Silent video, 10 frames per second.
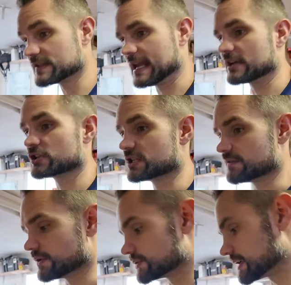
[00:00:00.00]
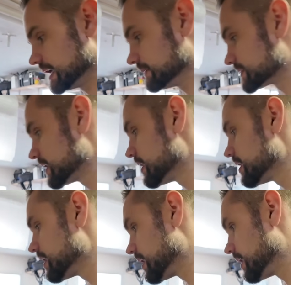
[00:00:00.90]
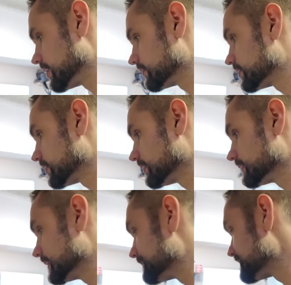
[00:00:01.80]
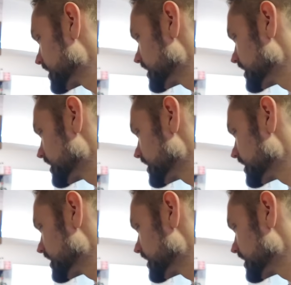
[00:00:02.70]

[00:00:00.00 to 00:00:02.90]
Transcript: the energy of those games currently.